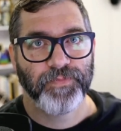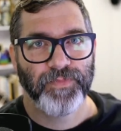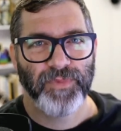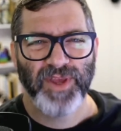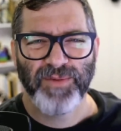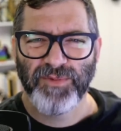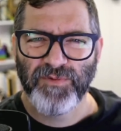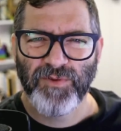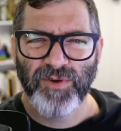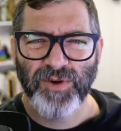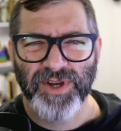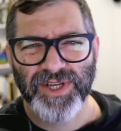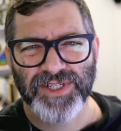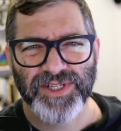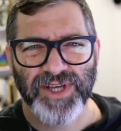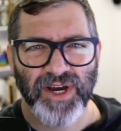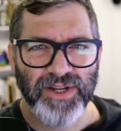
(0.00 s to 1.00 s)
Now, before I
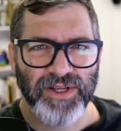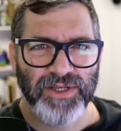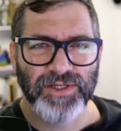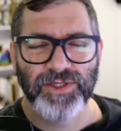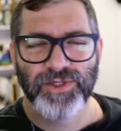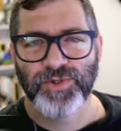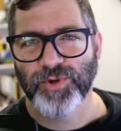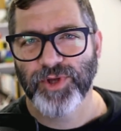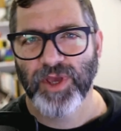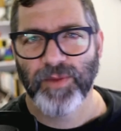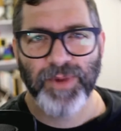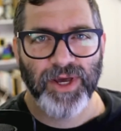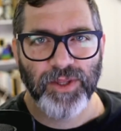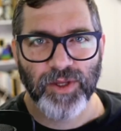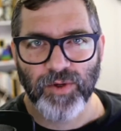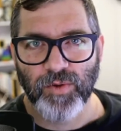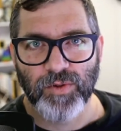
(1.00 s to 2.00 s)
get started talking
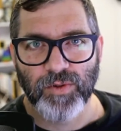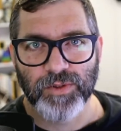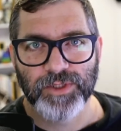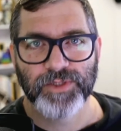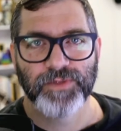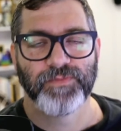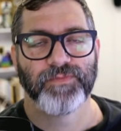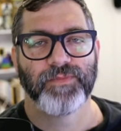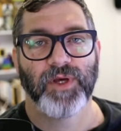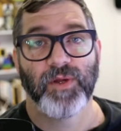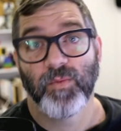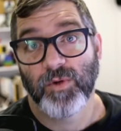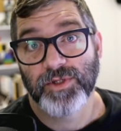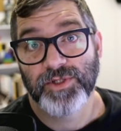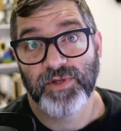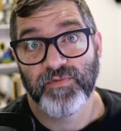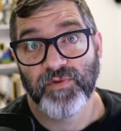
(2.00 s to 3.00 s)
about the course and
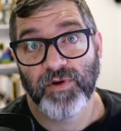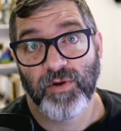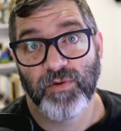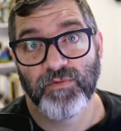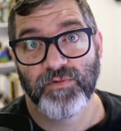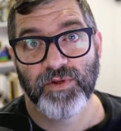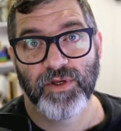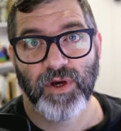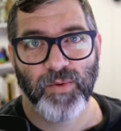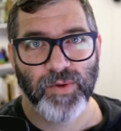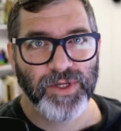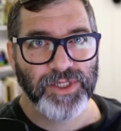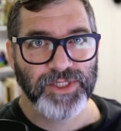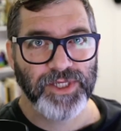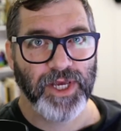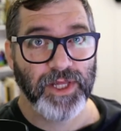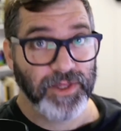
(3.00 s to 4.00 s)
what's involved, I wanted
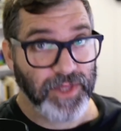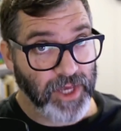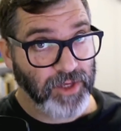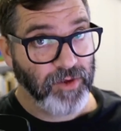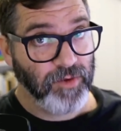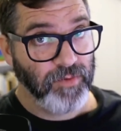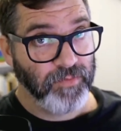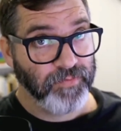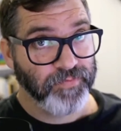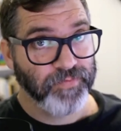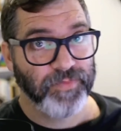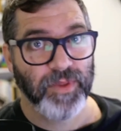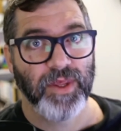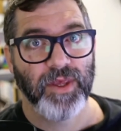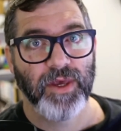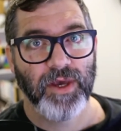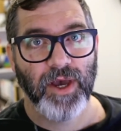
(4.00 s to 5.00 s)
to say thank you,
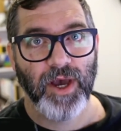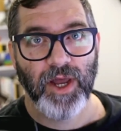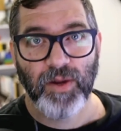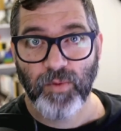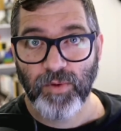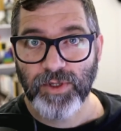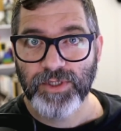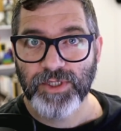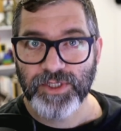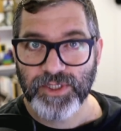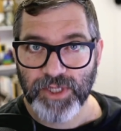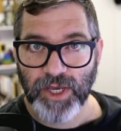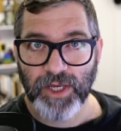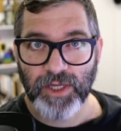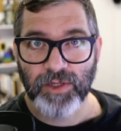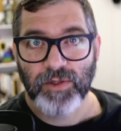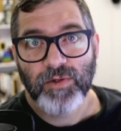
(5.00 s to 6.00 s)
and I wanted to
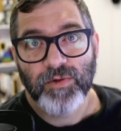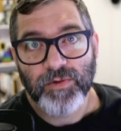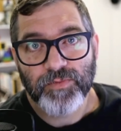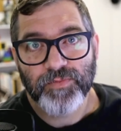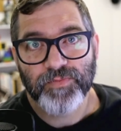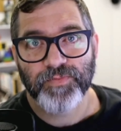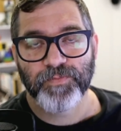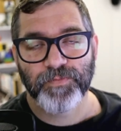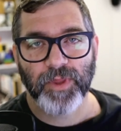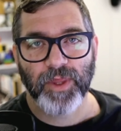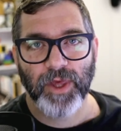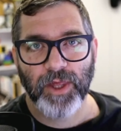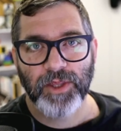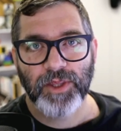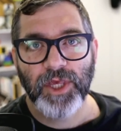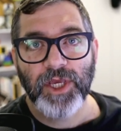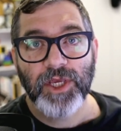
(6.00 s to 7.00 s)
say, look, I
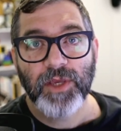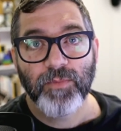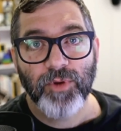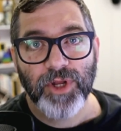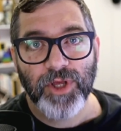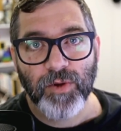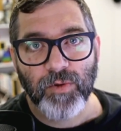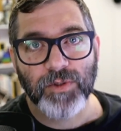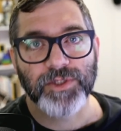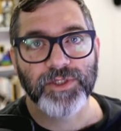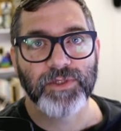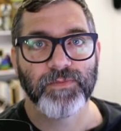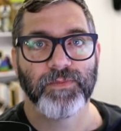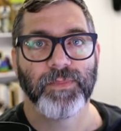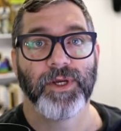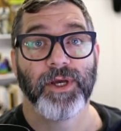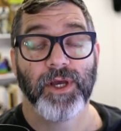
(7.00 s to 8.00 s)
think you're pretty
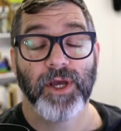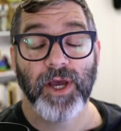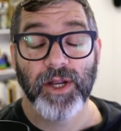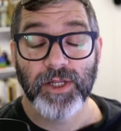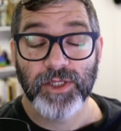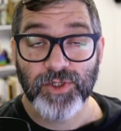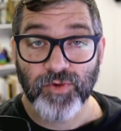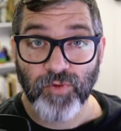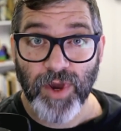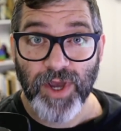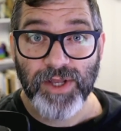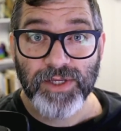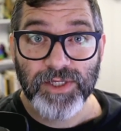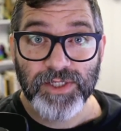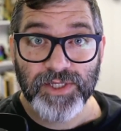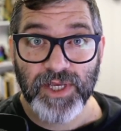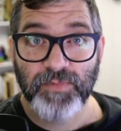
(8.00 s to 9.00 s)
awesome, and it's great
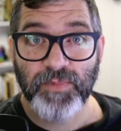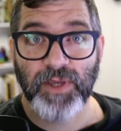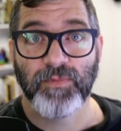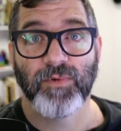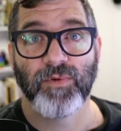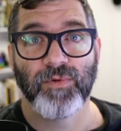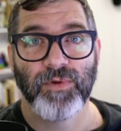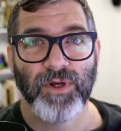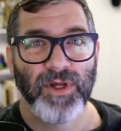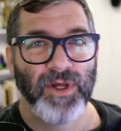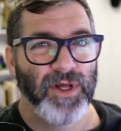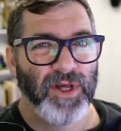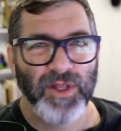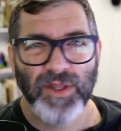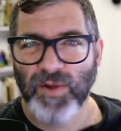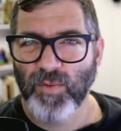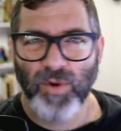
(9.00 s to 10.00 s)
to see people
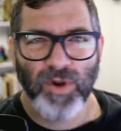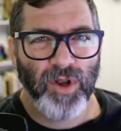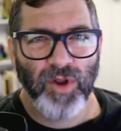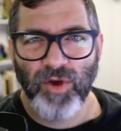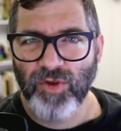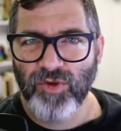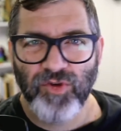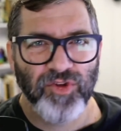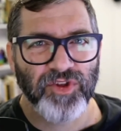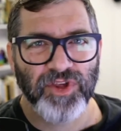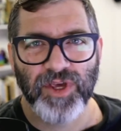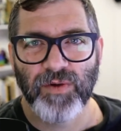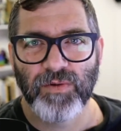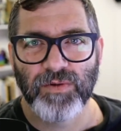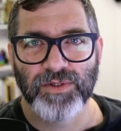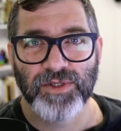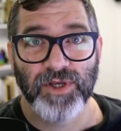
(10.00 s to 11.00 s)
that want to learn new
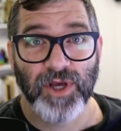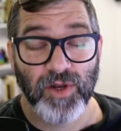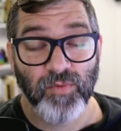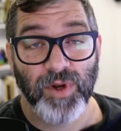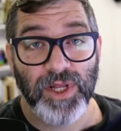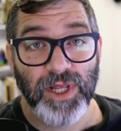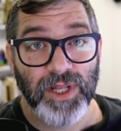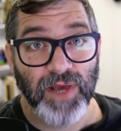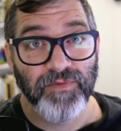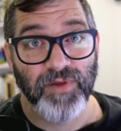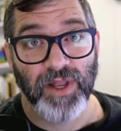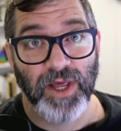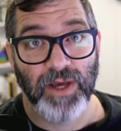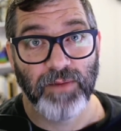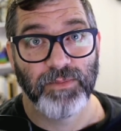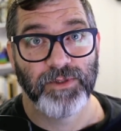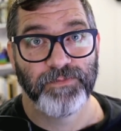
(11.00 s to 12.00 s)
skills and really level
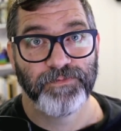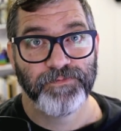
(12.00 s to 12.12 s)
up.